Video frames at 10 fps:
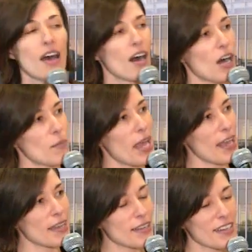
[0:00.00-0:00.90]
Um,
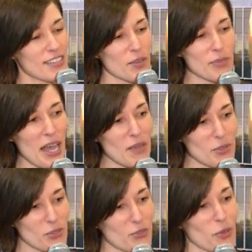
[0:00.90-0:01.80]
and sometimes
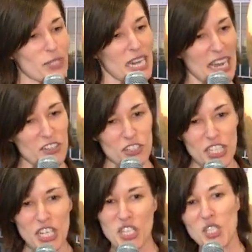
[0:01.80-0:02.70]
those storms can
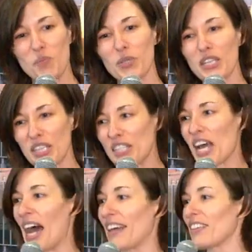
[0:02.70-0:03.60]
actually split these
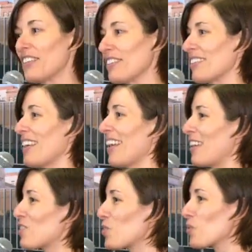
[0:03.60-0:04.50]
islands
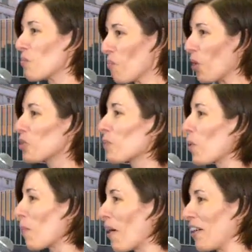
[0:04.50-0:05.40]
into
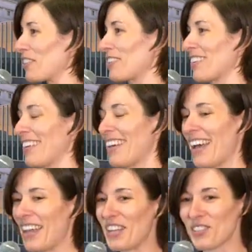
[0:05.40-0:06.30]
multiple parts.
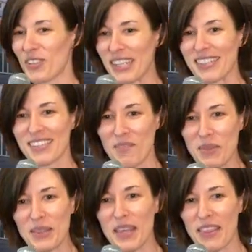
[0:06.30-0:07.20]
And so that's
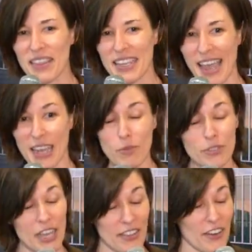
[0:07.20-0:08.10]
something that the
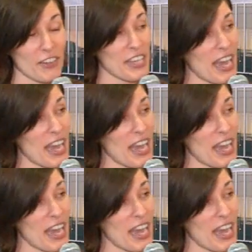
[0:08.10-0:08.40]
animals out there really